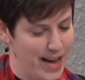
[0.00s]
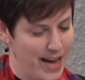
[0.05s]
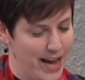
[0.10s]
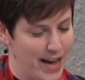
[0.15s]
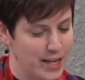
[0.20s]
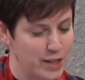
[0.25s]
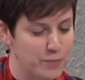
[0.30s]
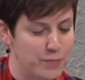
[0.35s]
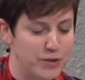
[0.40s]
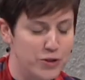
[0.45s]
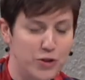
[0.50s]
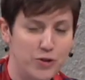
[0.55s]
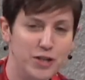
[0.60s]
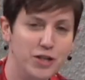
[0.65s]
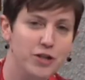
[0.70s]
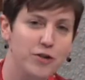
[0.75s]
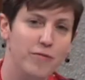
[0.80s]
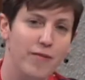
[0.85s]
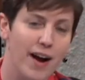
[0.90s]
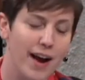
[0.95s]
As
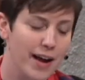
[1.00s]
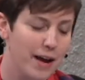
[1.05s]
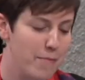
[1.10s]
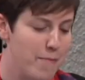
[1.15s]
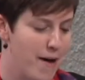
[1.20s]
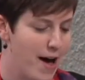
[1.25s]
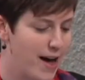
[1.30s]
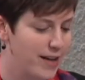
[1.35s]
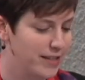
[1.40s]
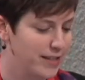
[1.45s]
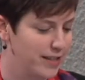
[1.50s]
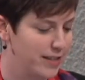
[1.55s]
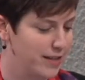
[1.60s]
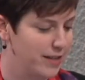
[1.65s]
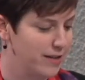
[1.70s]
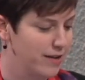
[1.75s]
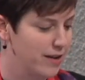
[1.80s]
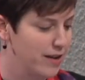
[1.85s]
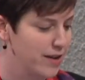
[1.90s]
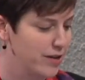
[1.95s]
Patricia Ryan
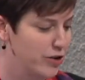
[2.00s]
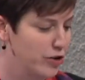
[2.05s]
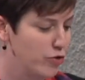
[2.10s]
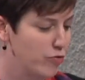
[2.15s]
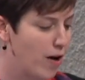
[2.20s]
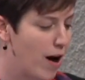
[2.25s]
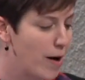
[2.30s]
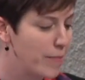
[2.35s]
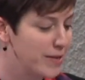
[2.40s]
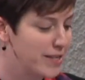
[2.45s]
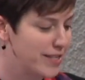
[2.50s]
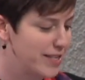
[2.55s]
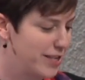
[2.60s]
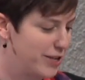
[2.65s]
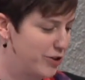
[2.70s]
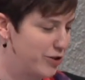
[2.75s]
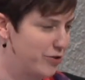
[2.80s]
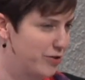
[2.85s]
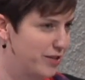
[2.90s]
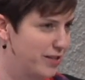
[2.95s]
Madsen, a drama
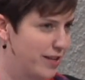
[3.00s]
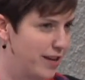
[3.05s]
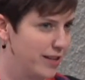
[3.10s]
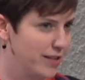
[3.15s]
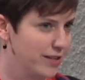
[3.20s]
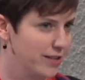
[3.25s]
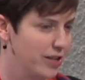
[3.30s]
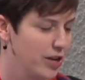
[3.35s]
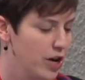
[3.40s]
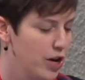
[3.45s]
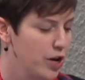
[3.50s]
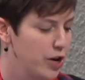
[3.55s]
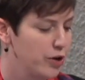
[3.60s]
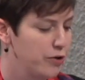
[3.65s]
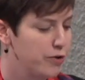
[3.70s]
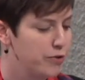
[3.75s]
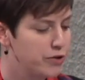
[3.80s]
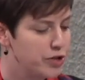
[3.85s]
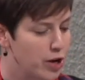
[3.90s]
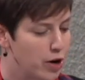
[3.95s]
teacher, says,
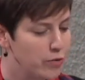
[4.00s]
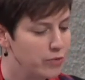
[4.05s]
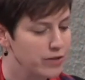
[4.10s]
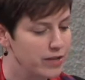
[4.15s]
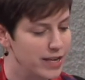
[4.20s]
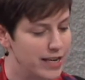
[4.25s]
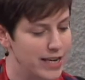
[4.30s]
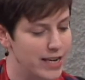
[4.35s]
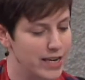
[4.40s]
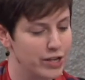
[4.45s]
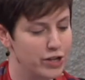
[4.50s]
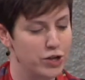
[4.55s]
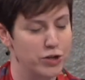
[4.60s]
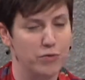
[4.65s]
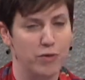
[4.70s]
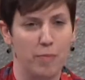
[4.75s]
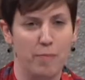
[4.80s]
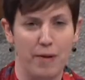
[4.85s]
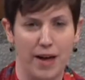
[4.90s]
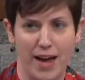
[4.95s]
you don't need
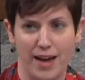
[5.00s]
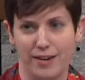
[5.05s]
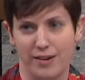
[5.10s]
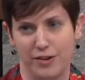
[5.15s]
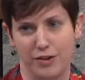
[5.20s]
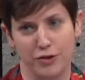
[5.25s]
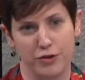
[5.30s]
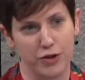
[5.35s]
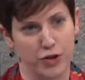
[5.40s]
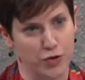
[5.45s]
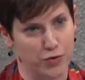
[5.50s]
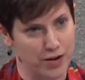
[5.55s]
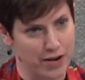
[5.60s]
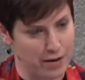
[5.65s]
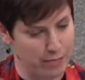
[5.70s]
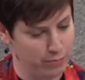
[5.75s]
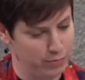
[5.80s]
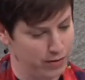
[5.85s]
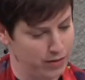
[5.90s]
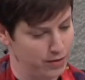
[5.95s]
to abandon your
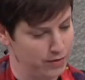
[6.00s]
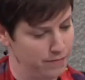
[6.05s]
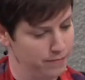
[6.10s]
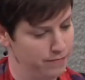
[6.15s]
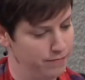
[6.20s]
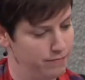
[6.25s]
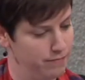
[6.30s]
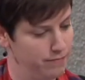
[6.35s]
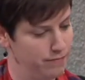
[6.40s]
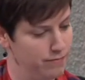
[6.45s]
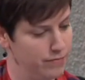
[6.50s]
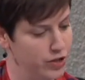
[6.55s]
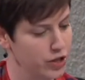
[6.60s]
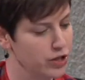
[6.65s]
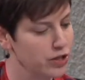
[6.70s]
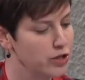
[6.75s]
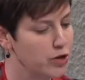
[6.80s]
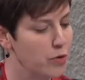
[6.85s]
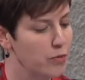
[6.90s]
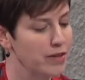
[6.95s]
dreams.
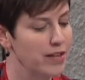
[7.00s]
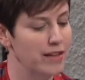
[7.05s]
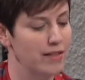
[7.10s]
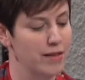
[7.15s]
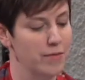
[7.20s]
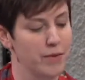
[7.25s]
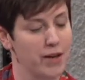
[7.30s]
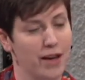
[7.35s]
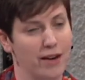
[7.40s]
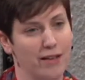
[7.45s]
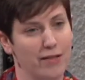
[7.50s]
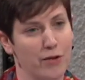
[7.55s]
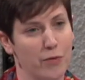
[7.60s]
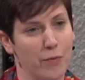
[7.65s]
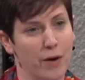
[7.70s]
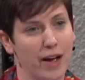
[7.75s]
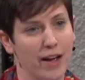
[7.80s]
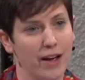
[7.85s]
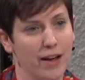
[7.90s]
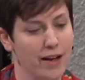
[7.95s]
Just don't let them get in the
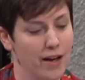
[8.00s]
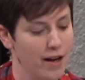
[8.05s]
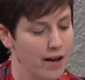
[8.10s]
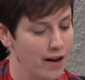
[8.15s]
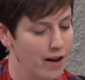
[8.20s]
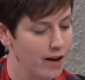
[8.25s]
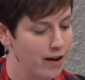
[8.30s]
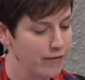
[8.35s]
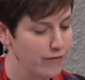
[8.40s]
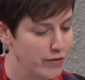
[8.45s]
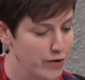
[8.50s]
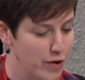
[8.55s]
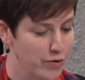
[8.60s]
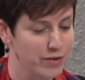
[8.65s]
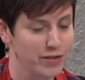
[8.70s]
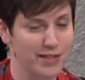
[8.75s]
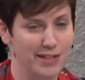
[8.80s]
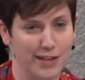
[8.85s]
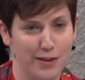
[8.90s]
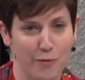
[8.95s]
way of
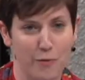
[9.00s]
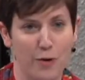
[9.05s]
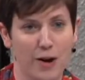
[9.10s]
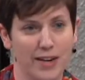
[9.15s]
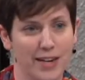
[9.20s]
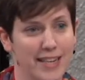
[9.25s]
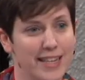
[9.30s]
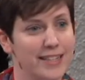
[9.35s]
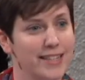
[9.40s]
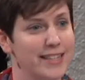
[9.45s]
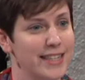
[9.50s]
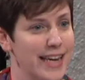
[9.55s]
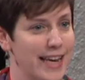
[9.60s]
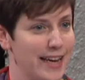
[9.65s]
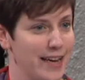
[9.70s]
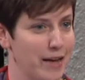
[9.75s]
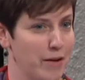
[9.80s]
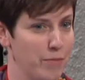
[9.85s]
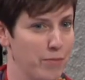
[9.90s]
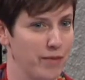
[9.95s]
noticing what is
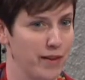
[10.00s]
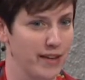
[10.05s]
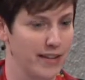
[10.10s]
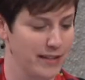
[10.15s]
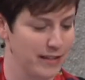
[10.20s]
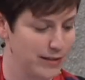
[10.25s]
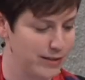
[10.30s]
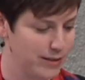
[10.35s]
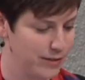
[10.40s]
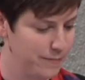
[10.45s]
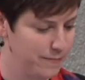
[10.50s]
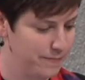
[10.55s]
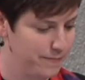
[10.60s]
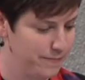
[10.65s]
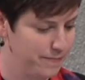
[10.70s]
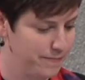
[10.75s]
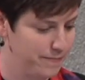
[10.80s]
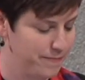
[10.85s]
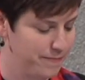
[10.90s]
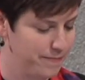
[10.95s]
taking place.
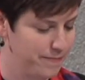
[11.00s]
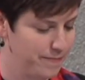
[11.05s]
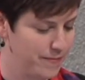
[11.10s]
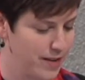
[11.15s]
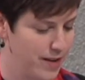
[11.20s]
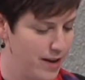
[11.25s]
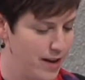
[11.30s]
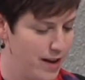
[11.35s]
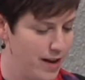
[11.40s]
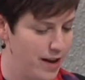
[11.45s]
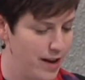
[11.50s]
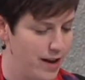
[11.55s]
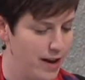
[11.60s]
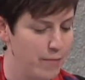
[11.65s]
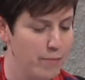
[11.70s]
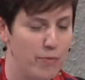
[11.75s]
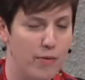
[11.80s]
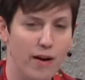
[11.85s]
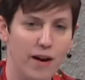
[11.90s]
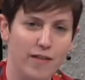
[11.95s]

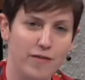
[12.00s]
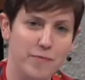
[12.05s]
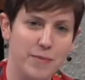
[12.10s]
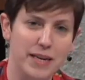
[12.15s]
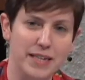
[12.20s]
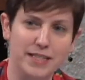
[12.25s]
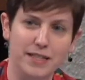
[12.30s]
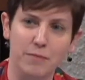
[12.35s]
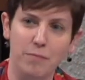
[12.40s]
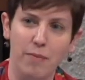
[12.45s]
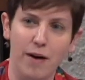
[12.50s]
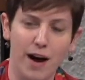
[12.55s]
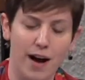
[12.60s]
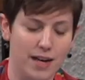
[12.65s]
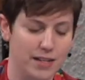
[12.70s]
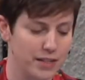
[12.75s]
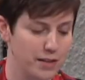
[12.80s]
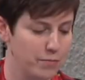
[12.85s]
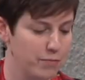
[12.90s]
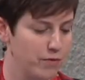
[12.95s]
Improv makes it
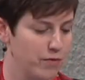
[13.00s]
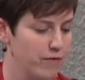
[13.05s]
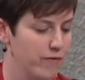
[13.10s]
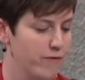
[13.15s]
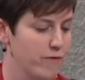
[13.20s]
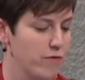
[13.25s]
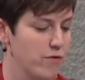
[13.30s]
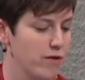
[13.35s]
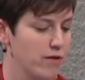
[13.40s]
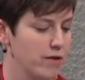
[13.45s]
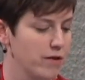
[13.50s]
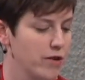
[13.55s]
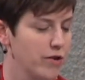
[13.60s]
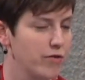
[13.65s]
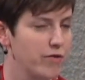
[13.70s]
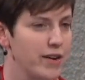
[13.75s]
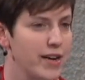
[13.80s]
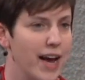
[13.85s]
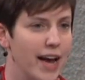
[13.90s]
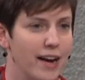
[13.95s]
possible for
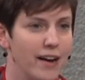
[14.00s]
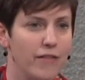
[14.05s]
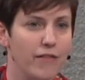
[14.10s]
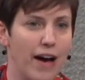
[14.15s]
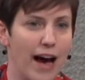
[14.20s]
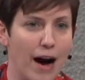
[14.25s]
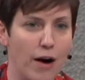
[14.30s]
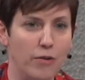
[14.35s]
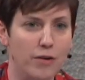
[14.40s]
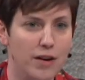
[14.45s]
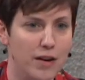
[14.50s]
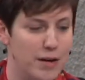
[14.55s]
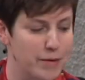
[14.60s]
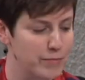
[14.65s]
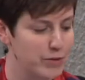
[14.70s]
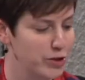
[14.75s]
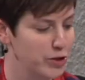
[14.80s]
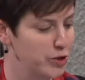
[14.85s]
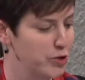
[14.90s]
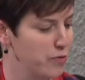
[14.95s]
creative
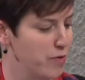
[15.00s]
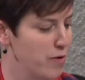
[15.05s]
outcomes to